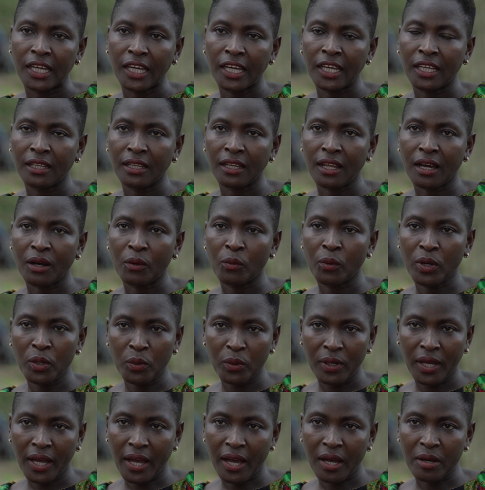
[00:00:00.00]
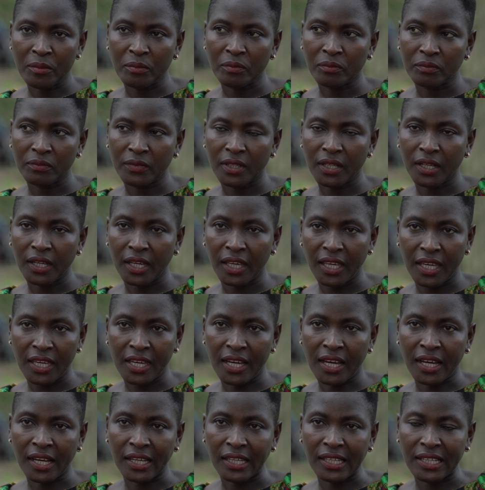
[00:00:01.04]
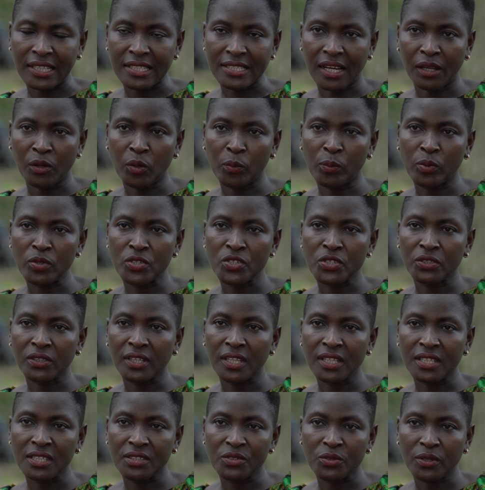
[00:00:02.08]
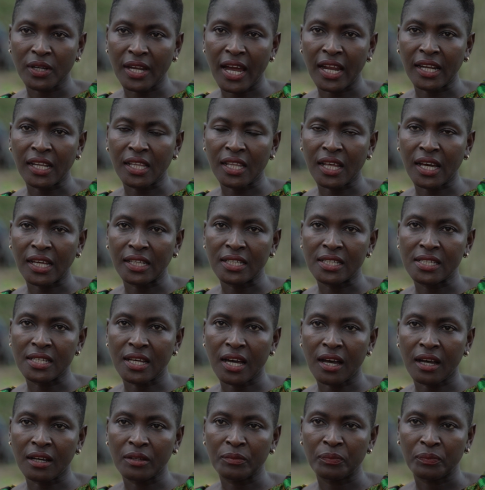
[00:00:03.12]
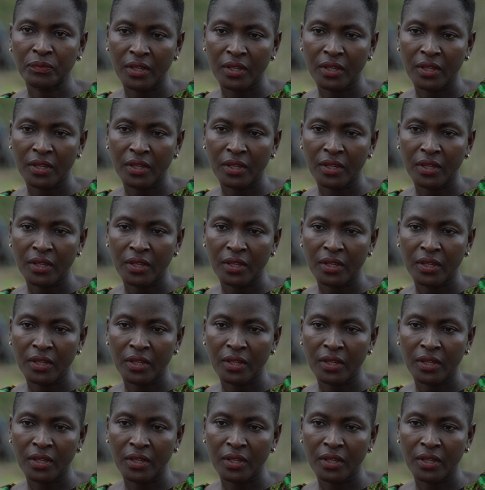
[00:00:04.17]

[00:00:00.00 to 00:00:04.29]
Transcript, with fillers: And uh, when we come here, it's an opportunity to learn that uh,